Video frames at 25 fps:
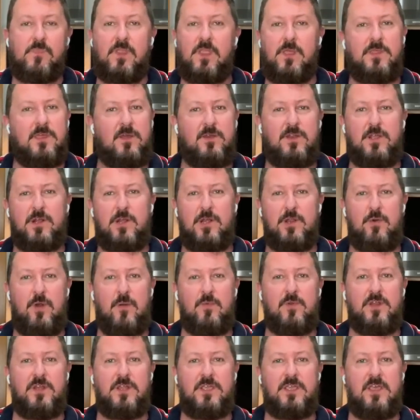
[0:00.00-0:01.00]
the only clue
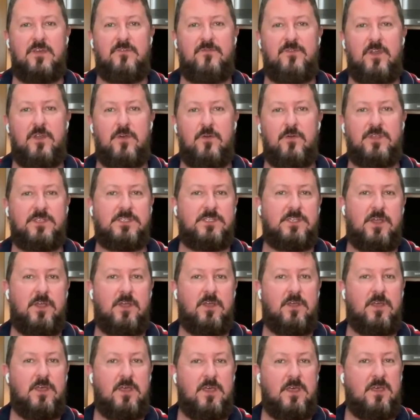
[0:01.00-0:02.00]
I'm going to give you is,
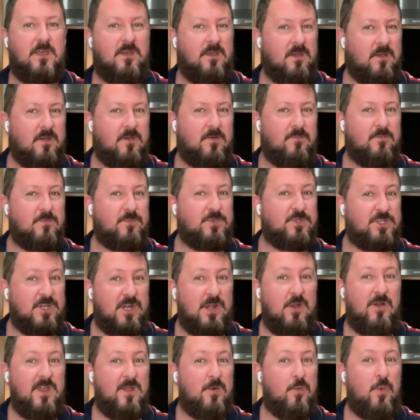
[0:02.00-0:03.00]
uh, um, do you
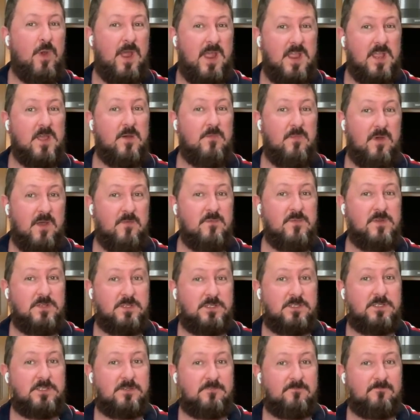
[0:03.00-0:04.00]
like
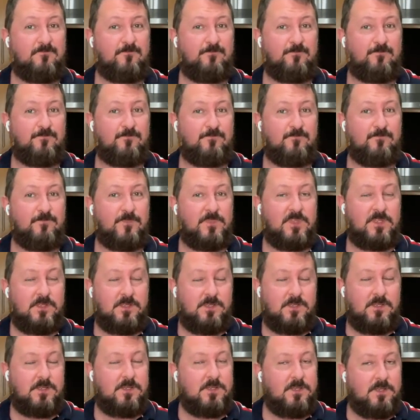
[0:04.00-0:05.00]
Wagamamas?
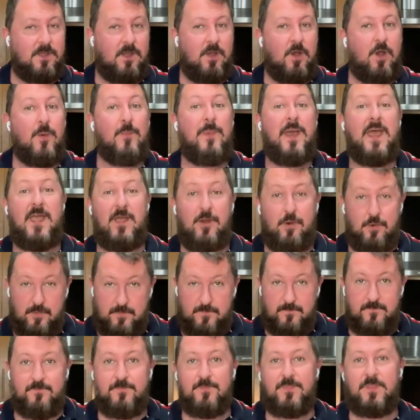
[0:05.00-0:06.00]
I'm out,
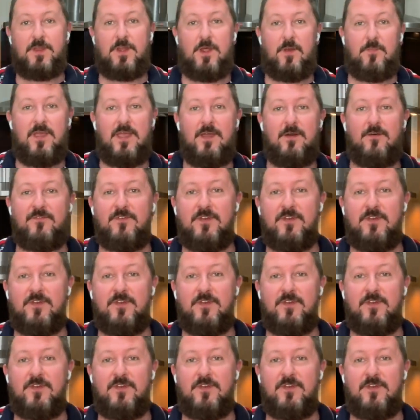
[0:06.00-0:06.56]
and I'm out